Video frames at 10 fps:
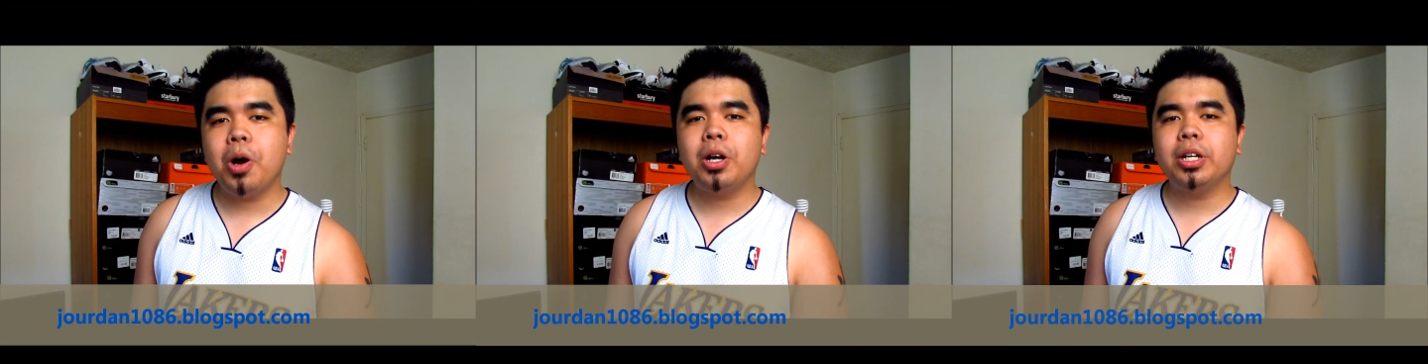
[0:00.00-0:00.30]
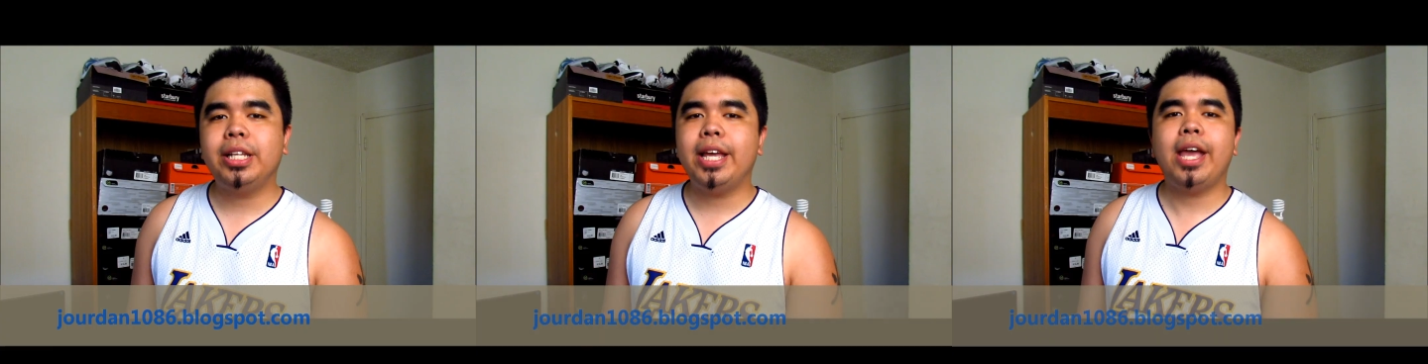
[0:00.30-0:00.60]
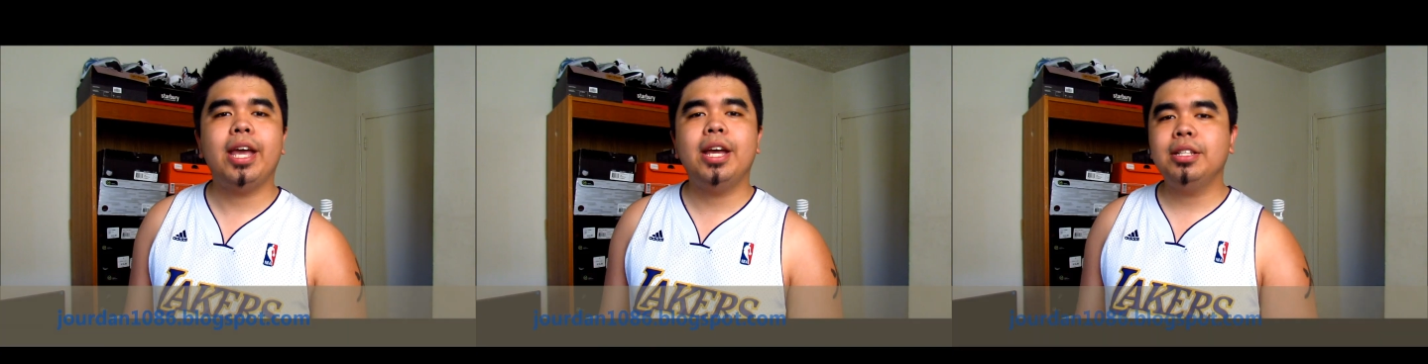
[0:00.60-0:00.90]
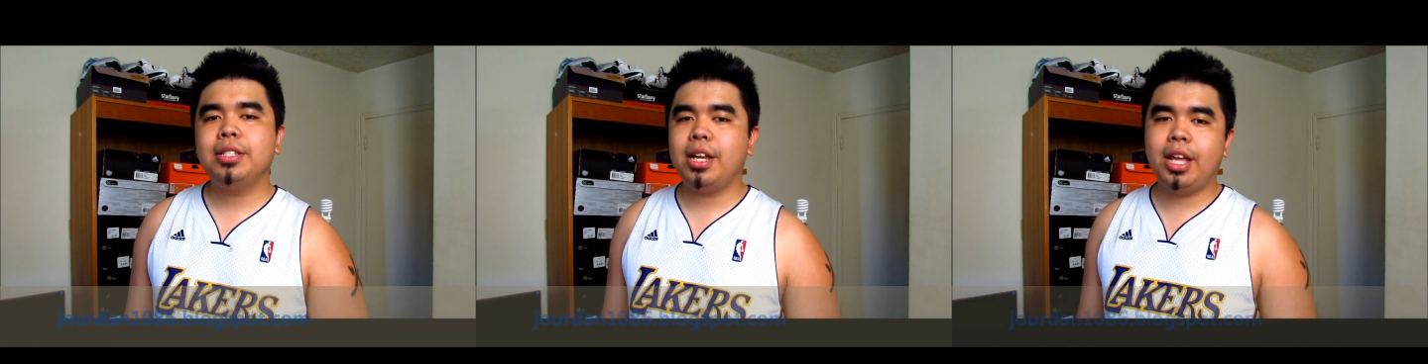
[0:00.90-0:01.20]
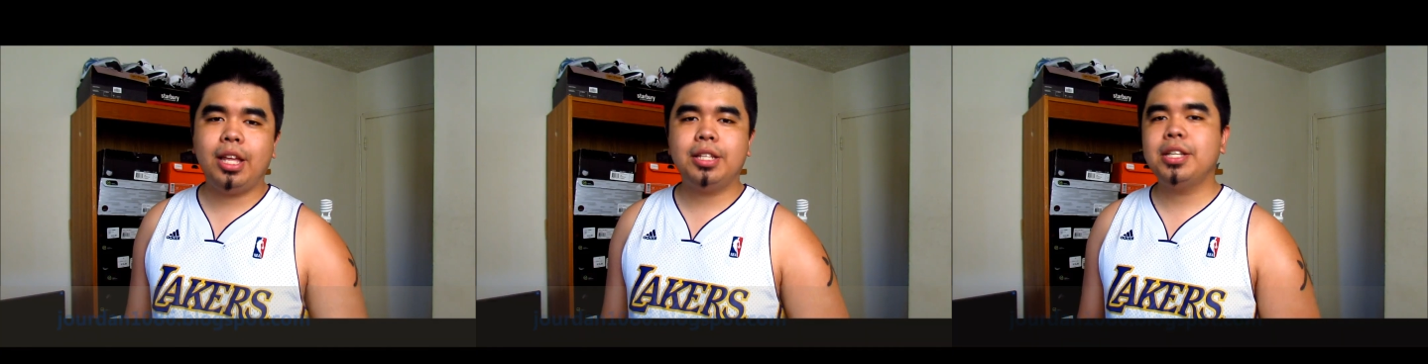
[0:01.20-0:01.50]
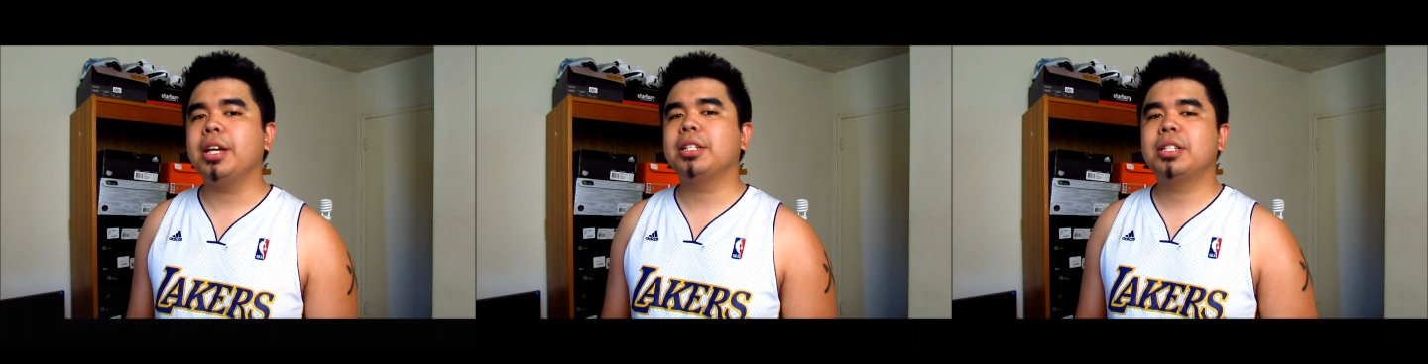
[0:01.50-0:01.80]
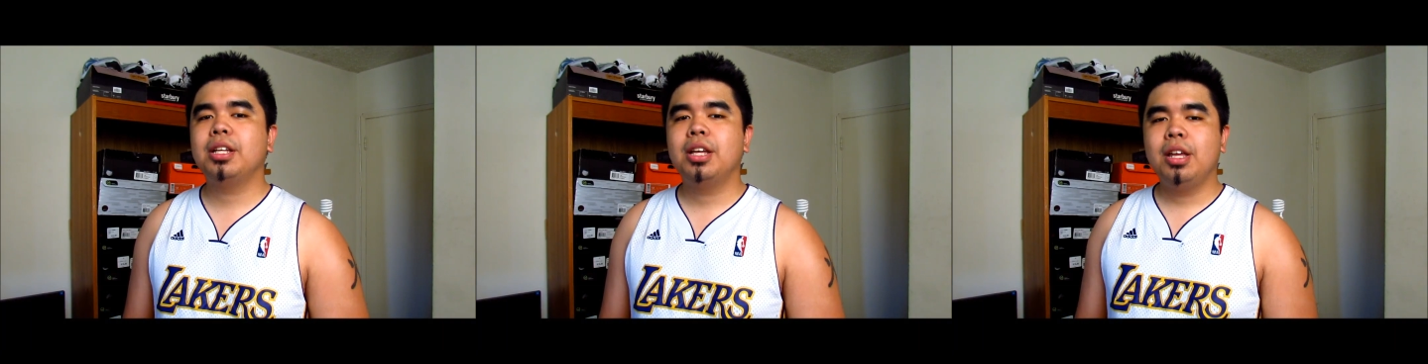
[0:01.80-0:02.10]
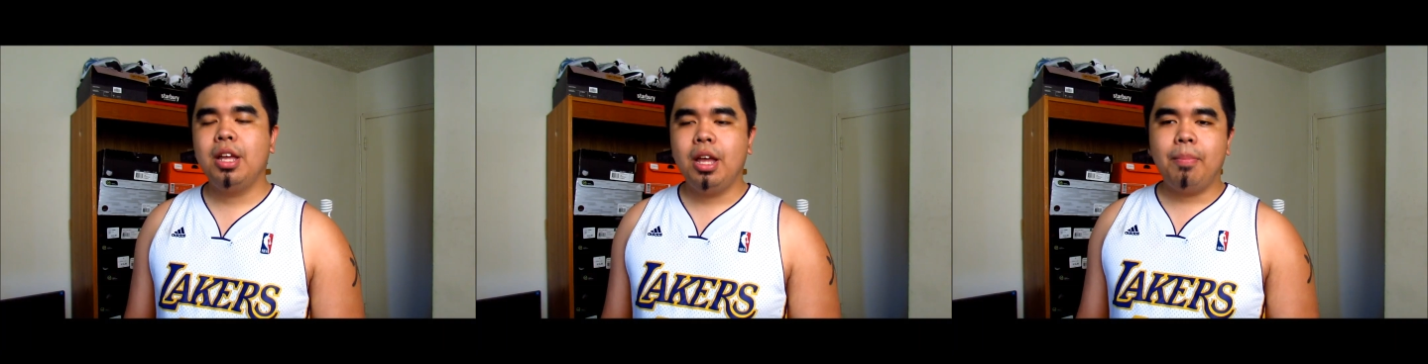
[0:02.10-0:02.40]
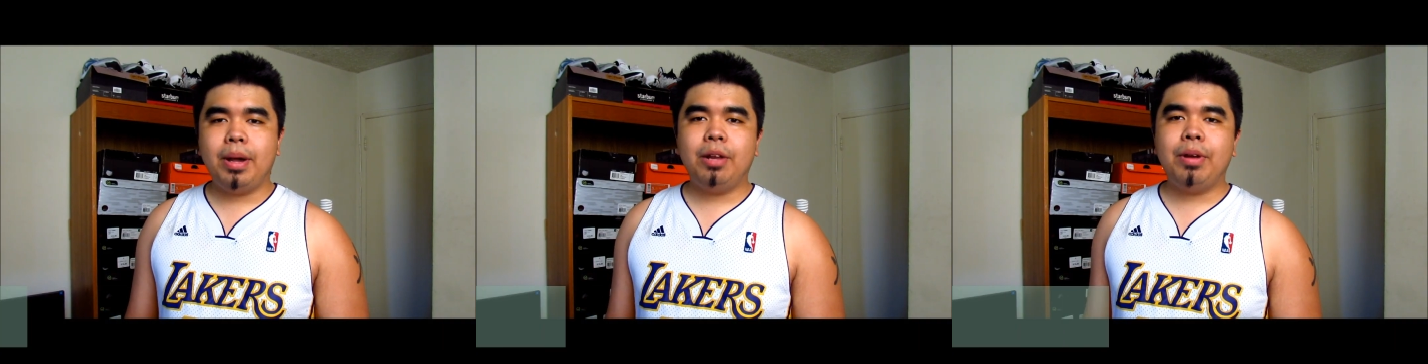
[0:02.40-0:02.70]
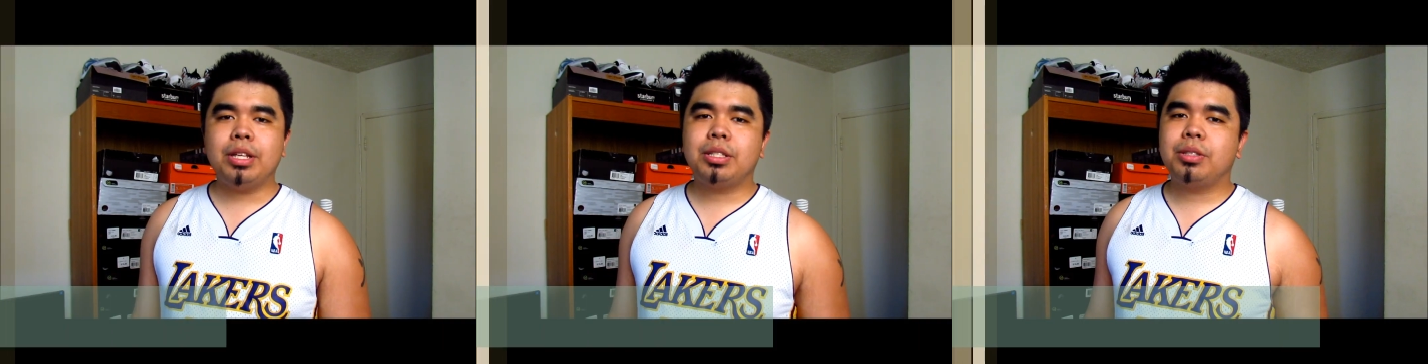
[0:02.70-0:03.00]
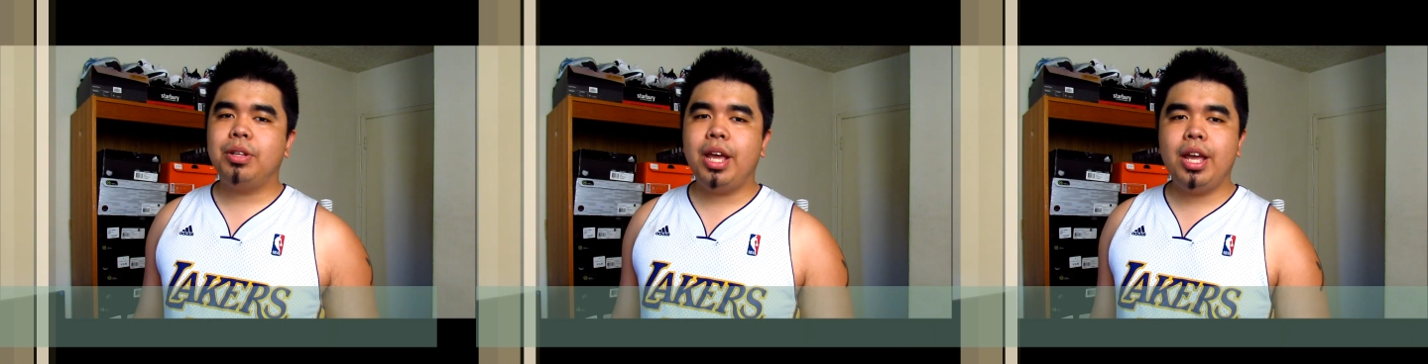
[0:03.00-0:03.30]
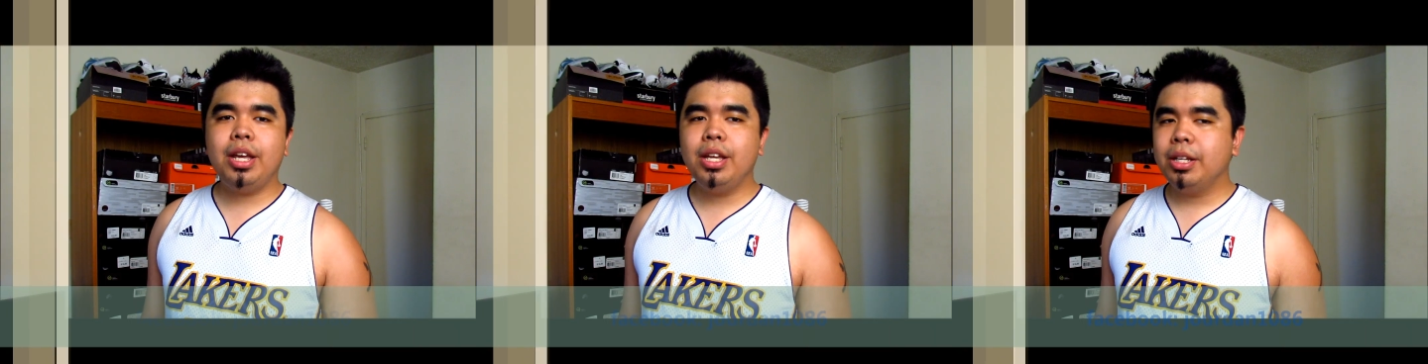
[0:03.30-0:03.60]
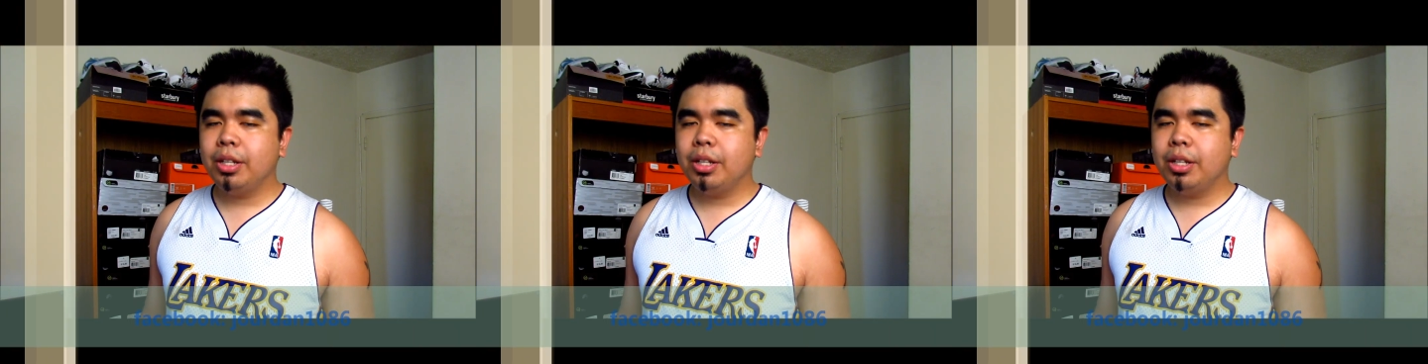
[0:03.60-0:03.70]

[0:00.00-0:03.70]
1086. But anyways, today,